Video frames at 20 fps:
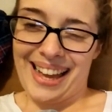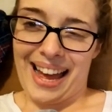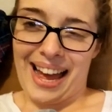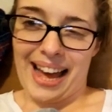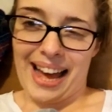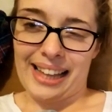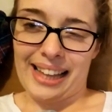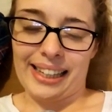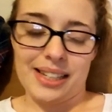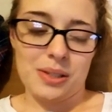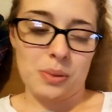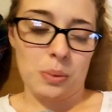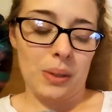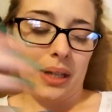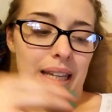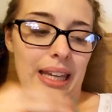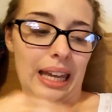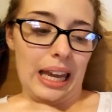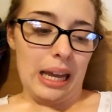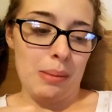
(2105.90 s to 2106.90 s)
Alex,
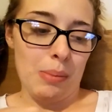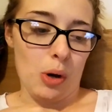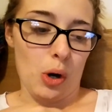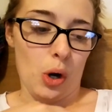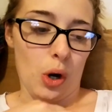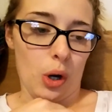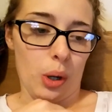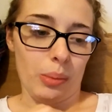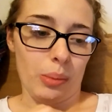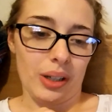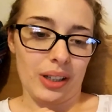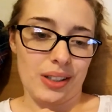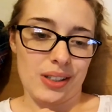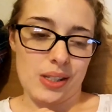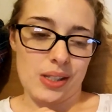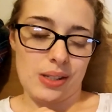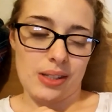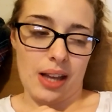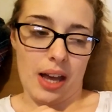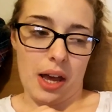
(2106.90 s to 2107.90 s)
we came home
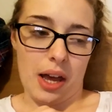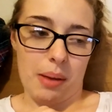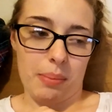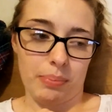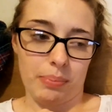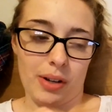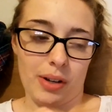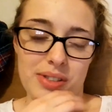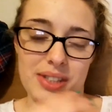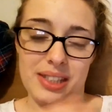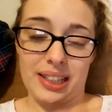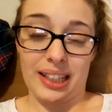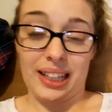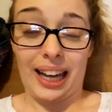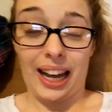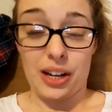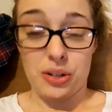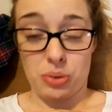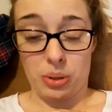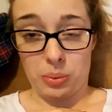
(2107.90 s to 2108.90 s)
because obviously
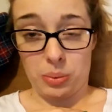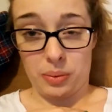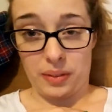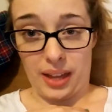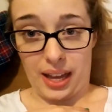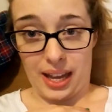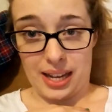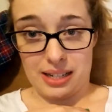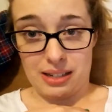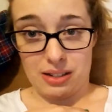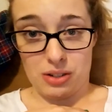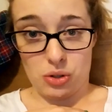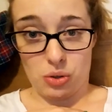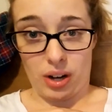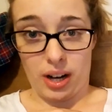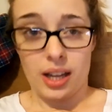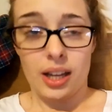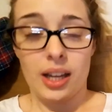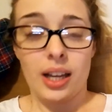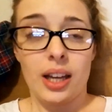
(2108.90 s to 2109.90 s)
can't drink with a head injury,
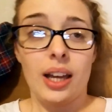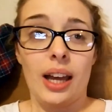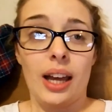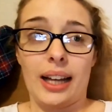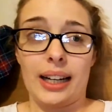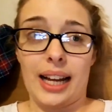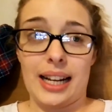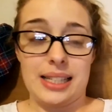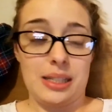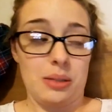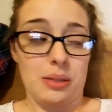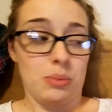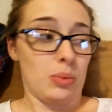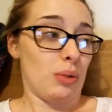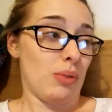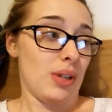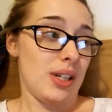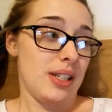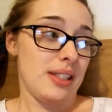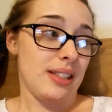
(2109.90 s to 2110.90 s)
and I didn't want to
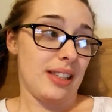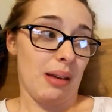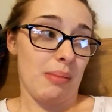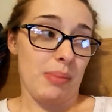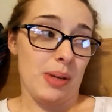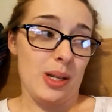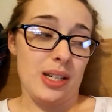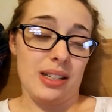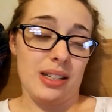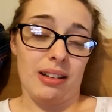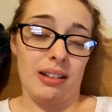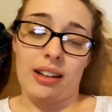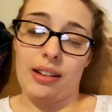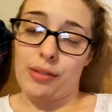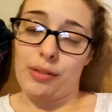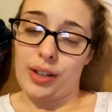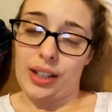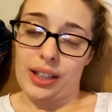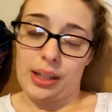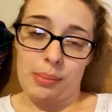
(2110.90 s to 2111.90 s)
risk it being in a
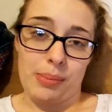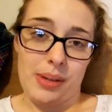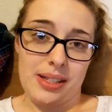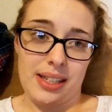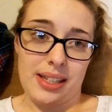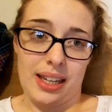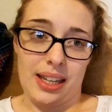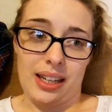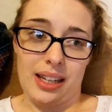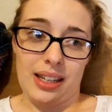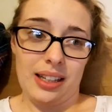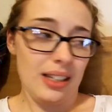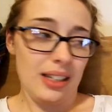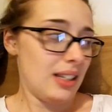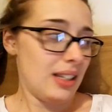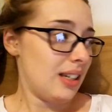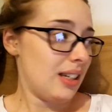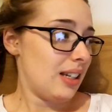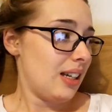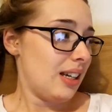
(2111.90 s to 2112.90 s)
really busy,
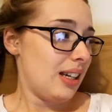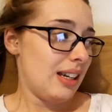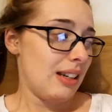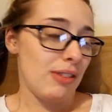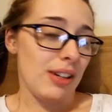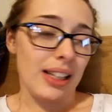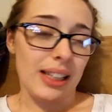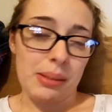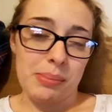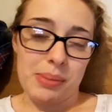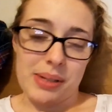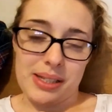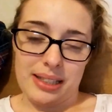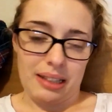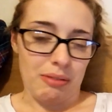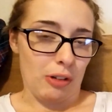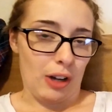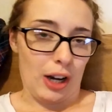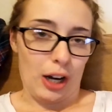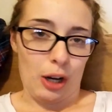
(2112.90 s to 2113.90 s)
really busy
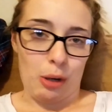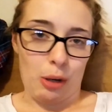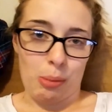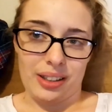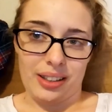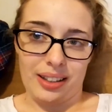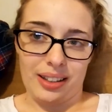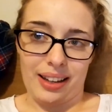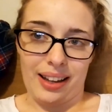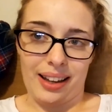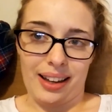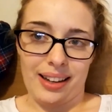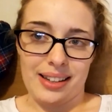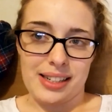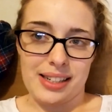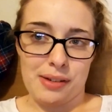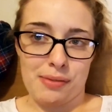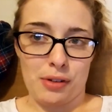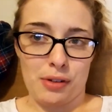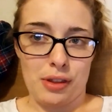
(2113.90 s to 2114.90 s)
environment and
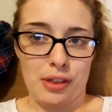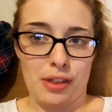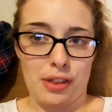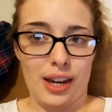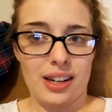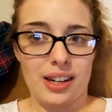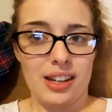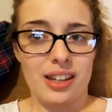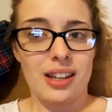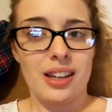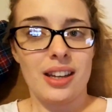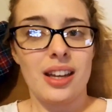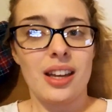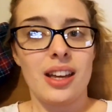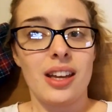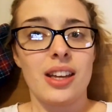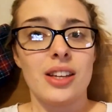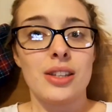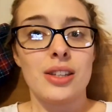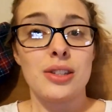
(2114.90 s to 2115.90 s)
everything.
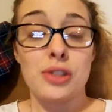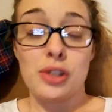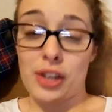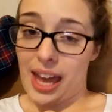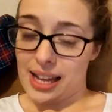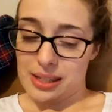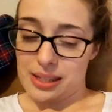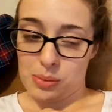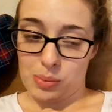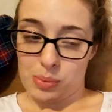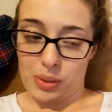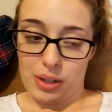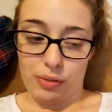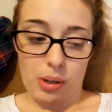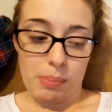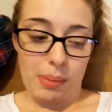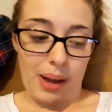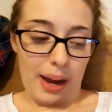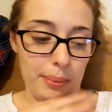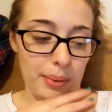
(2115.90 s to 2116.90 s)
So yes, we have come
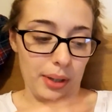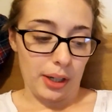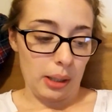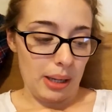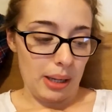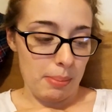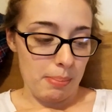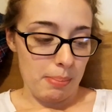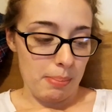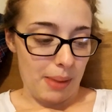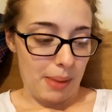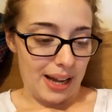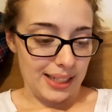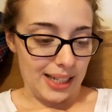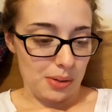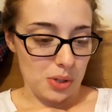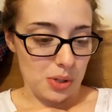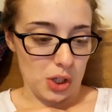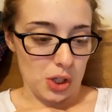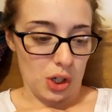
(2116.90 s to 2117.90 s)
back. We're going to be in bed now.
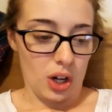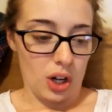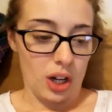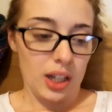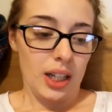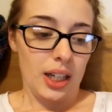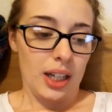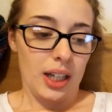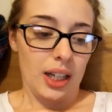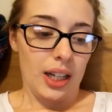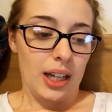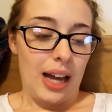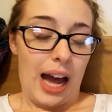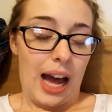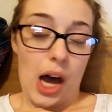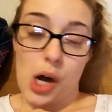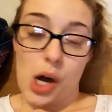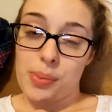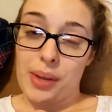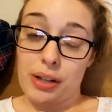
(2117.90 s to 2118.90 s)
So I
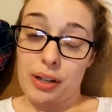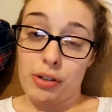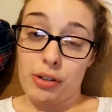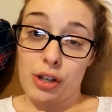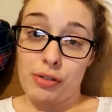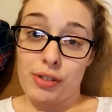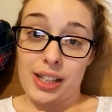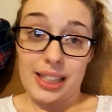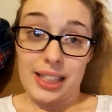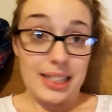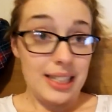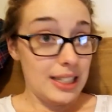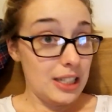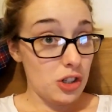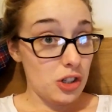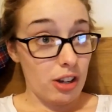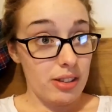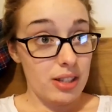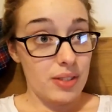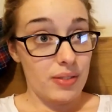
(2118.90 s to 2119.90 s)
hope that you really did
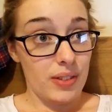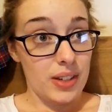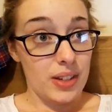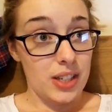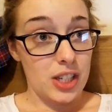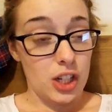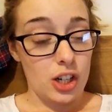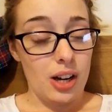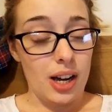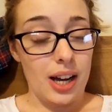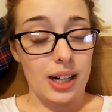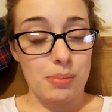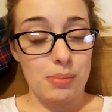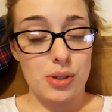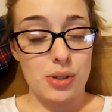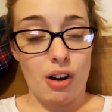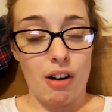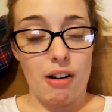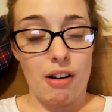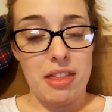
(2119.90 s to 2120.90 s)
enjoy this video, and I'm
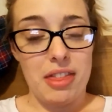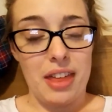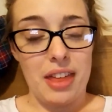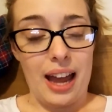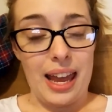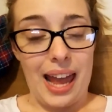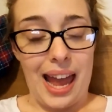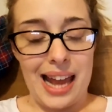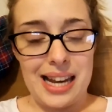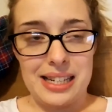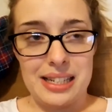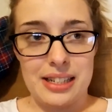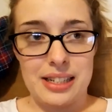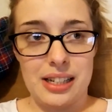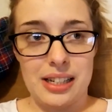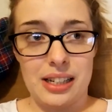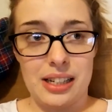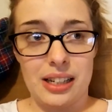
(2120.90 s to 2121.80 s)
sorry that it ended